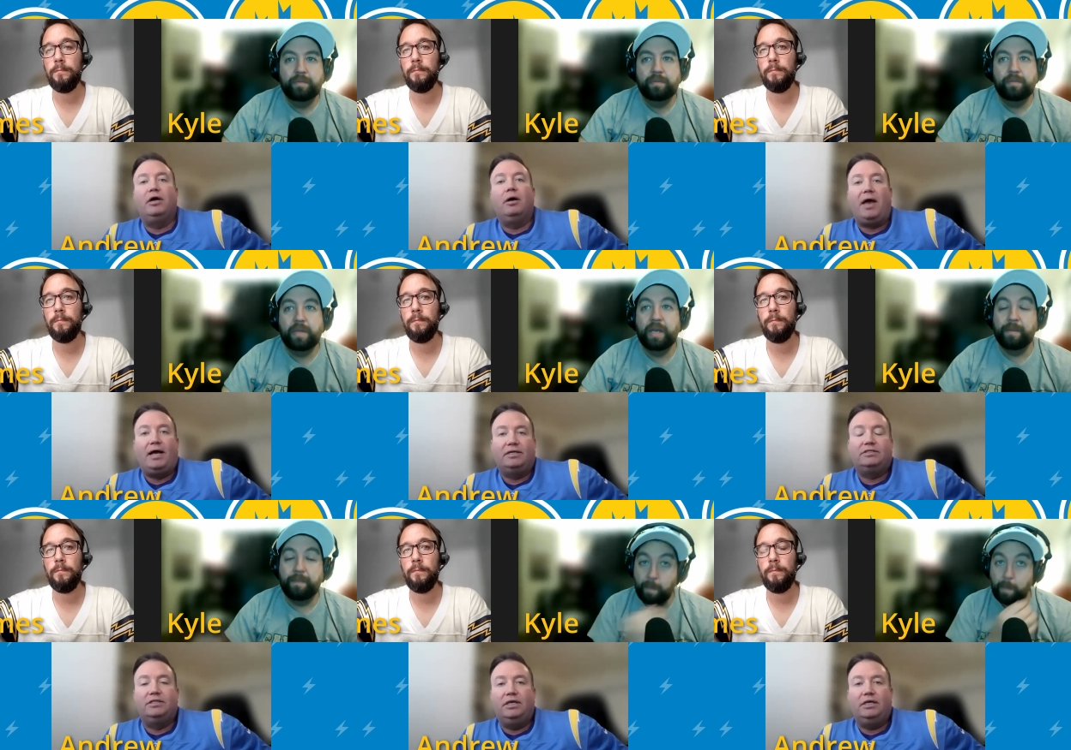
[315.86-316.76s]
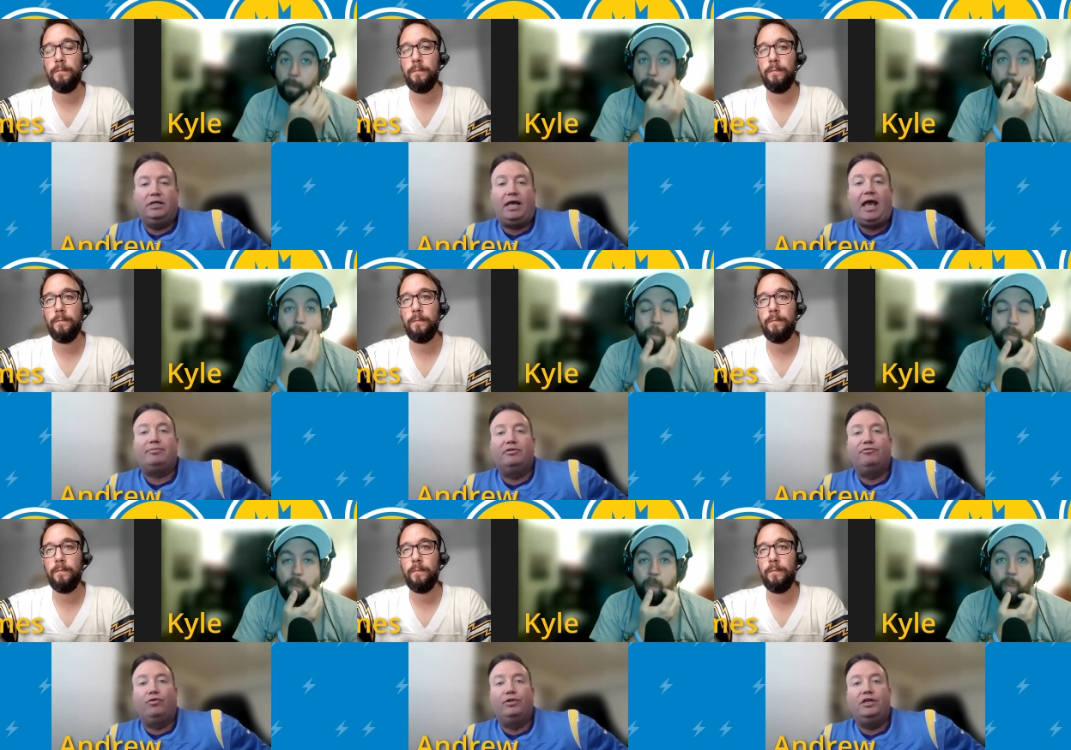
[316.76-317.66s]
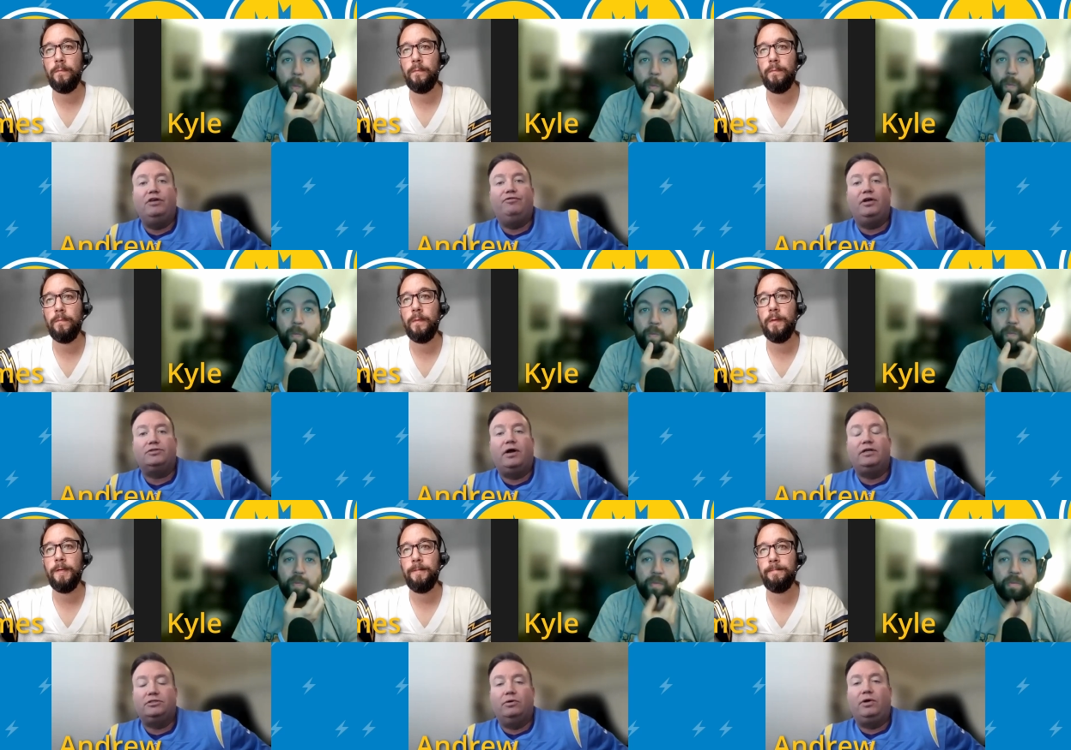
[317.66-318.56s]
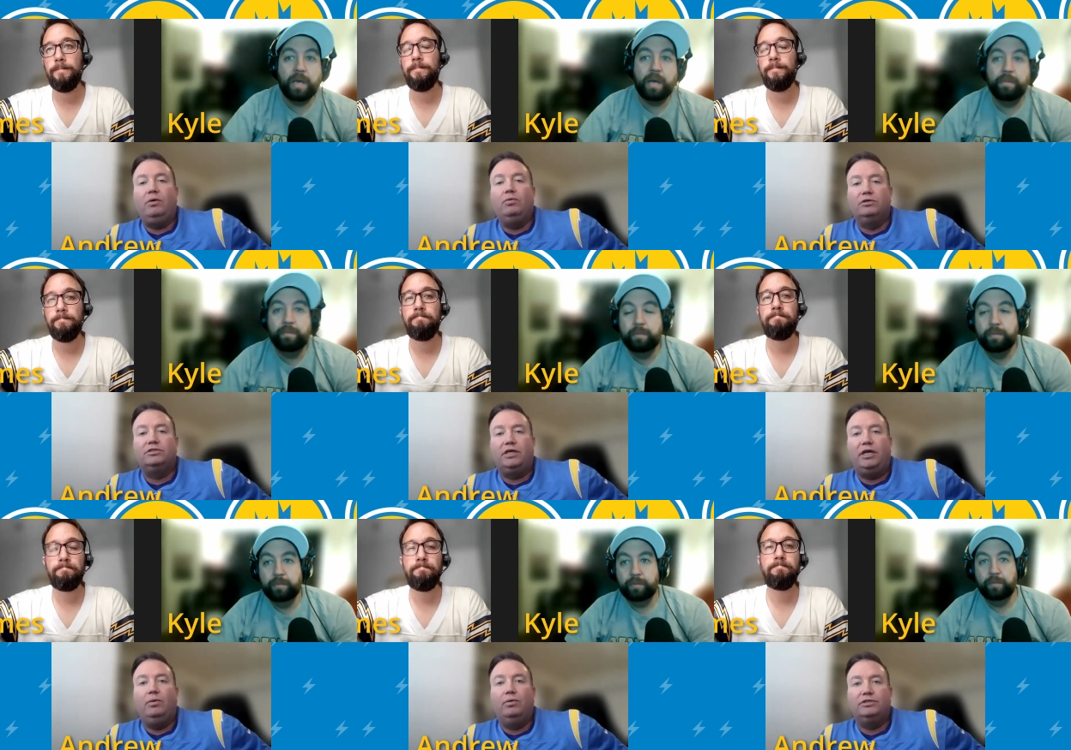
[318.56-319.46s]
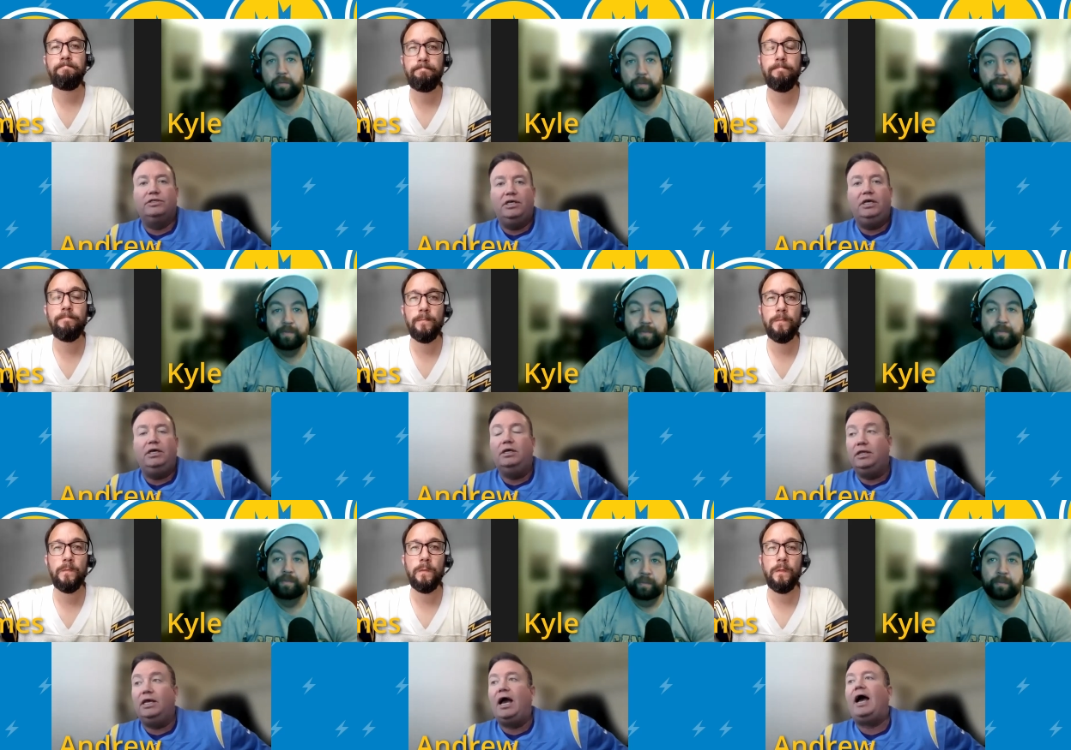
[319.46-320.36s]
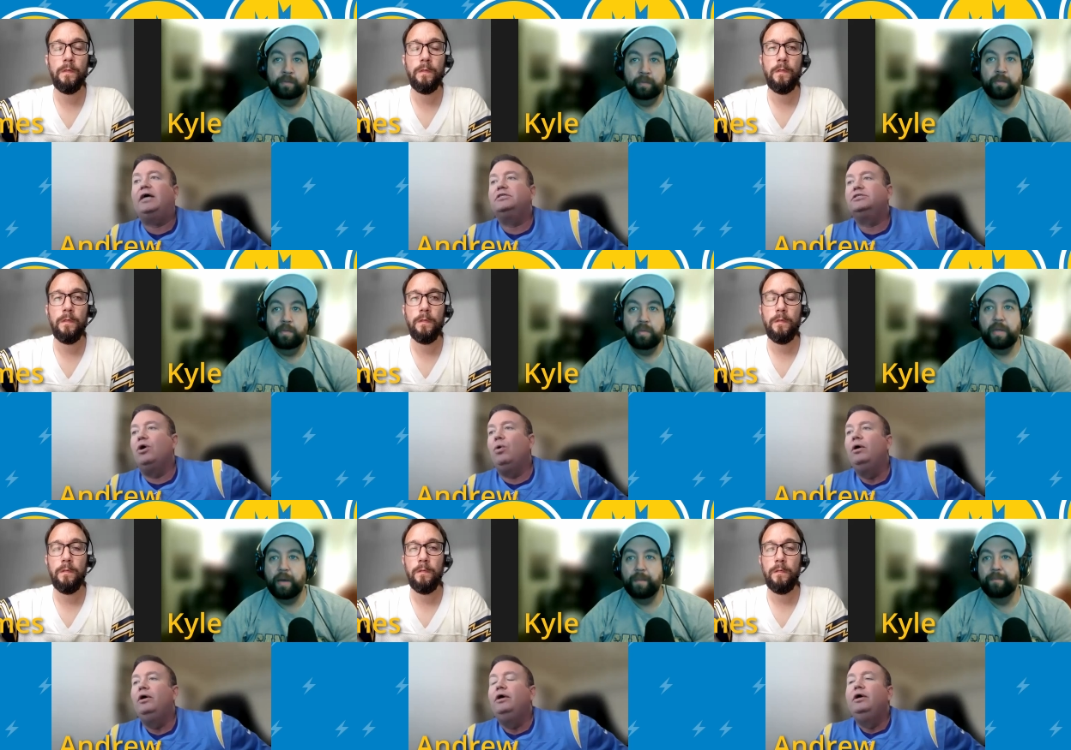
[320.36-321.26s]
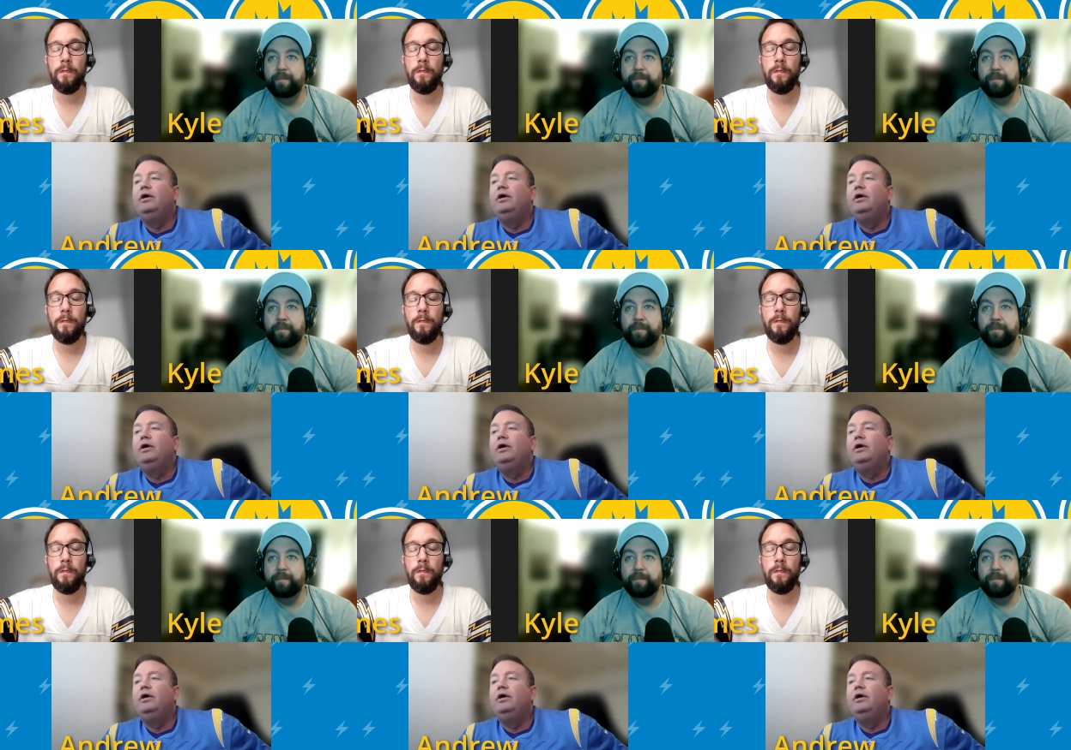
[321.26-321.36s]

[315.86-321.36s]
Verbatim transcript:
Speaker 1: up as yeah. the the captain for the defense, right? So he yeah. was he was the the guy. So yeah.